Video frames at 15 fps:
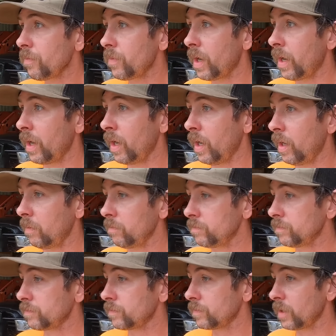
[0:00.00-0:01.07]

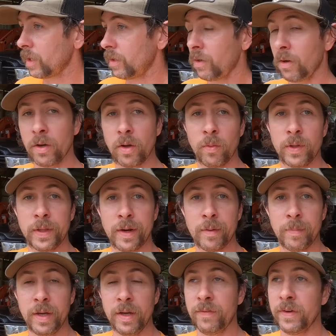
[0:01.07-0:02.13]
Don't know when that'll
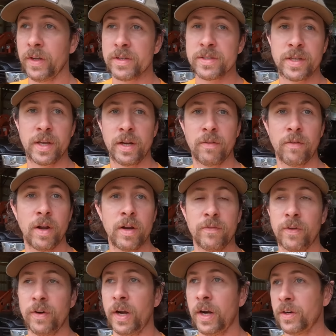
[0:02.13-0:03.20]
be. If it does set in the rain
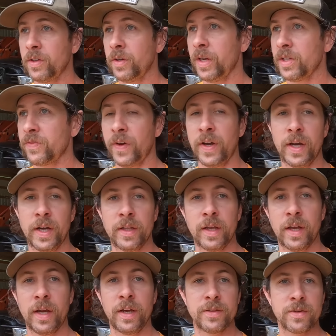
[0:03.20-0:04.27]
for a day or two, that's fine.
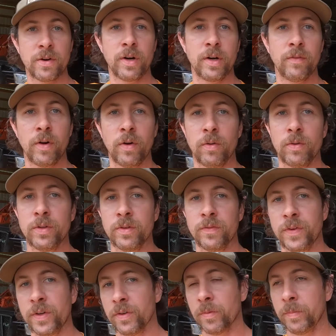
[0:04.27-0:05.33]
That hay that's already rolled in the
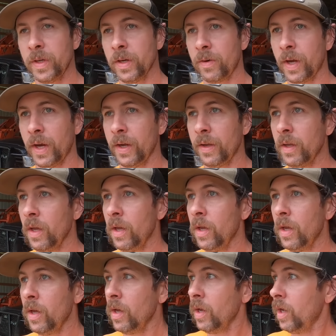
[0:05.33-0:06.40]
field will be okay.
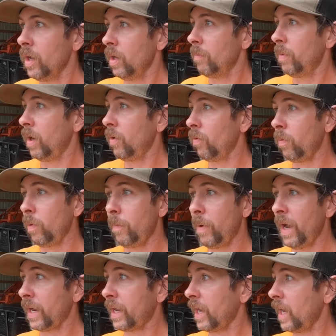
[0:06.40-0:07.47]
But we'll be
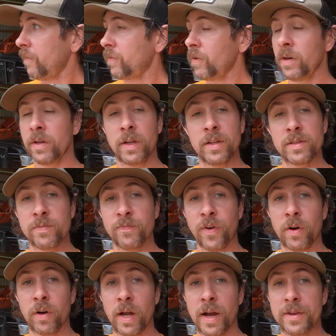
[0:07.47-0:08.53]
back after it, getting some
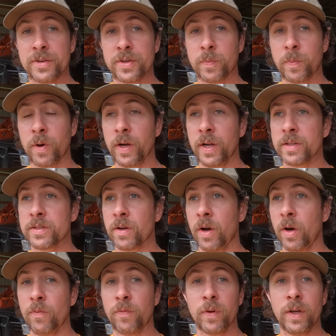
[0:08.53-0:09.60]
fertilizer spread. So
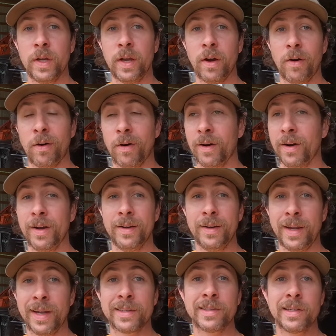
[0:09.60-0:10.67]
hopefully our
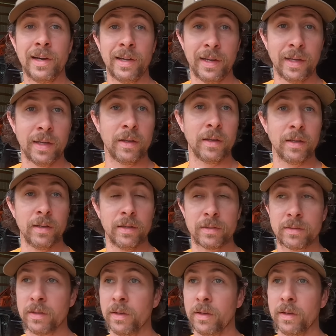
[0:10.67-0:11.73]
next cutting
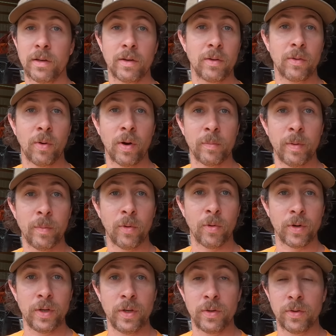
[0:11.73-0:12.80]
is quite a bit more
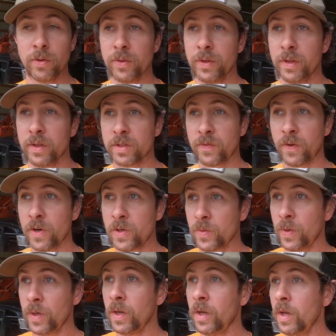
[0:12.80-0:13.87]
yield than this first
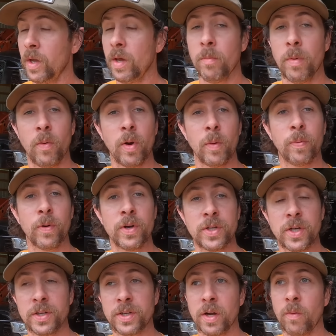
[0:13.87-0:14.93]
one. But we
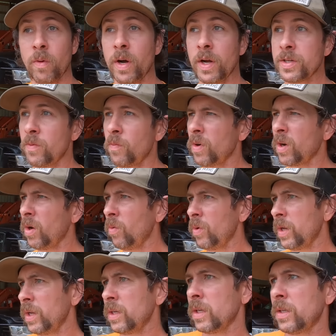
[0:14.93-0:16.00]
appreciate y'all watching. We're
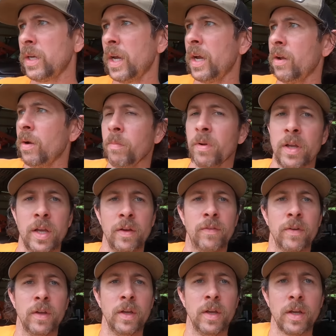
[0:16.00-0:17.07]
going into town, I believe,
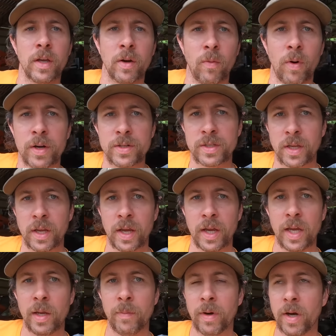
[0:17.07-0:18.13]
gonna watch the
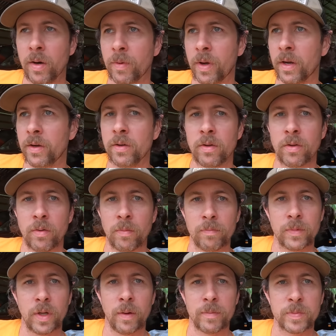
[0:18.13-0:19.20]
game. We got a new
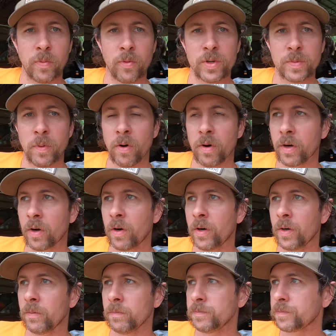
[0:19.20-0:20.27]
little sports bar and
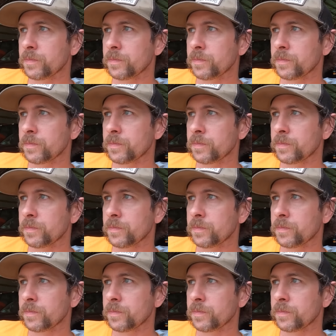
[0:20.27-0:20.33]
grill.